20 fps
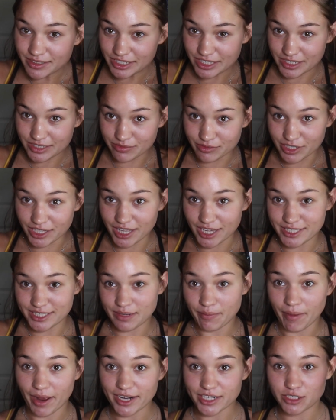just realized
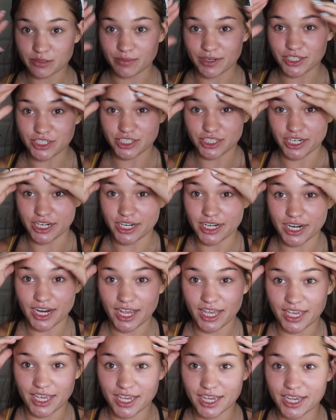it matched my shirt
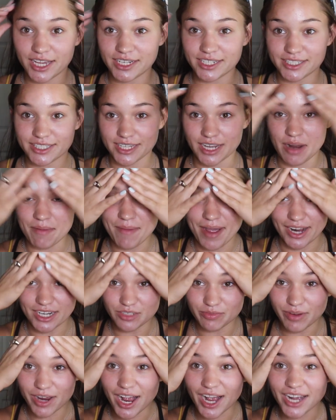and it's gonna match my